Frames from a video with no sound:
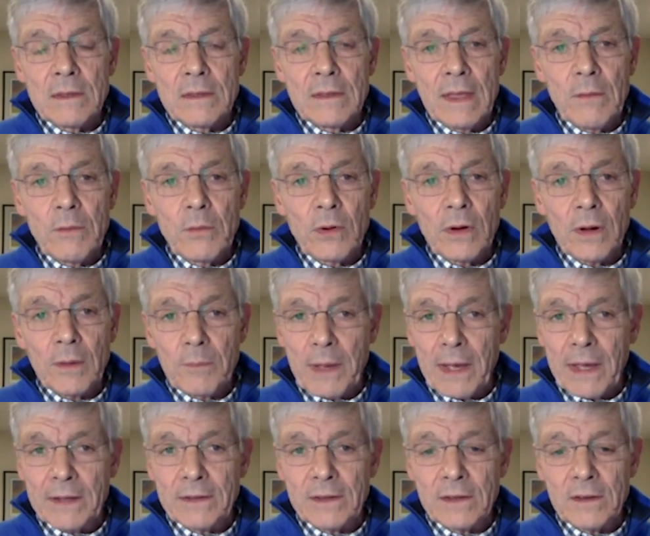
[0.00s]
they were
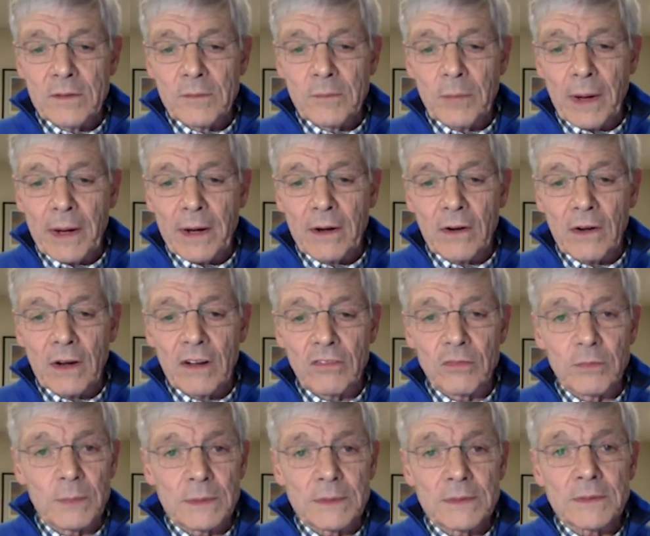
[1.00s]
abandoned by our
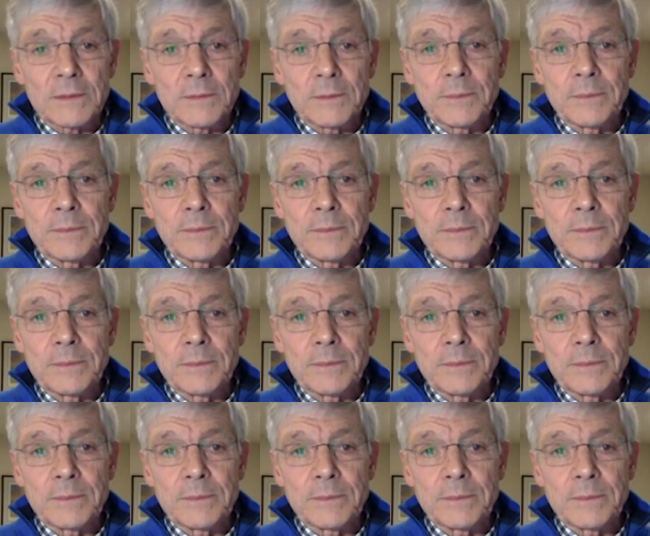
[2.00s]
government.